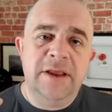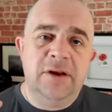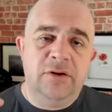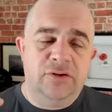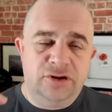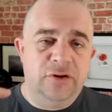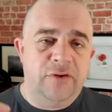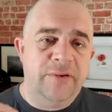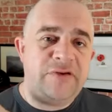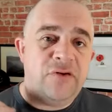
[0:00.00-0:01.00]
or
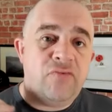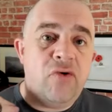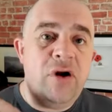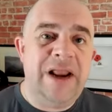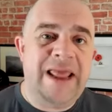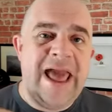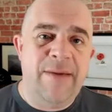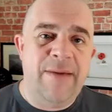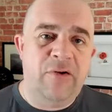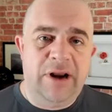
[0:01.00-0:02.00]
2-3 months, to really
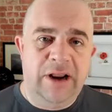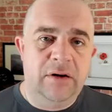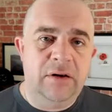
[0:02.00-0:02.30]
hammer it in,